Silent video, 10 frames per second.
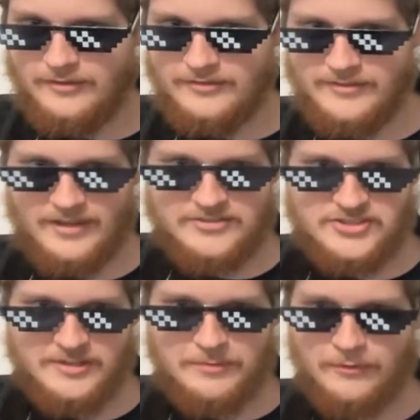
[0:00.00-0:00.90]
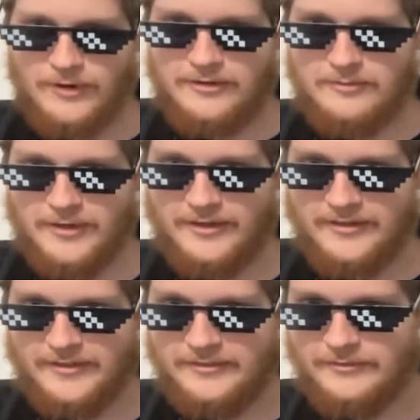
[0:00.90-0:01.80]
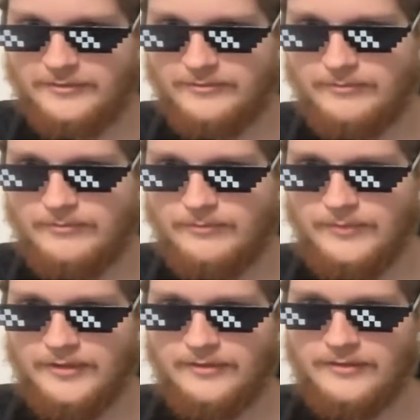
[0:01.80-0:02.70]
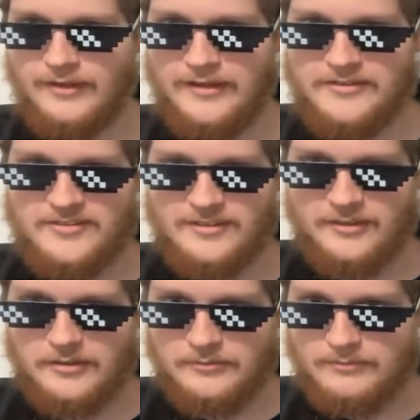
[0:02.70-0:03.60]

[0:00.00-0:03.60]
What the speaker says: Tech Jeeper, welcome on in. Glad to see you.